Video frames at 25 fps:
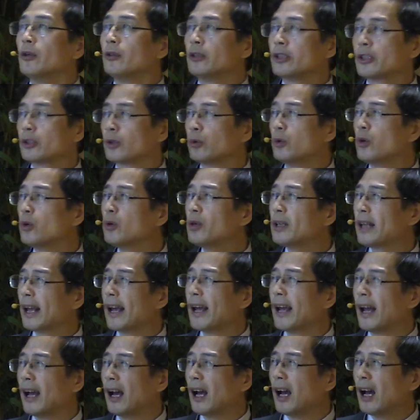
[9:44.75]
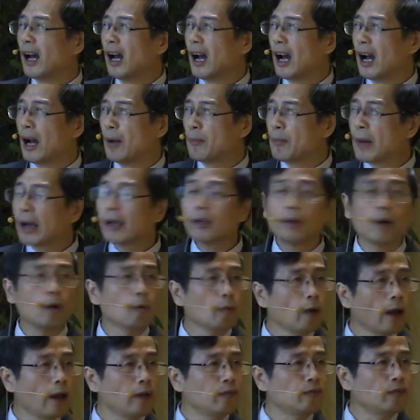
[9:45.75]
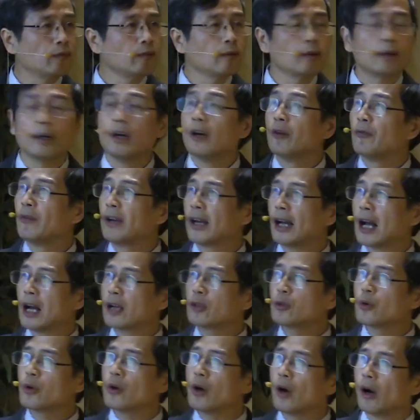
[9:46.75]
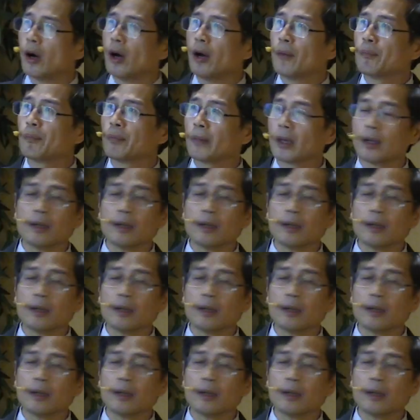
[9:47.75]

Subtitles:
through the microwave, we control.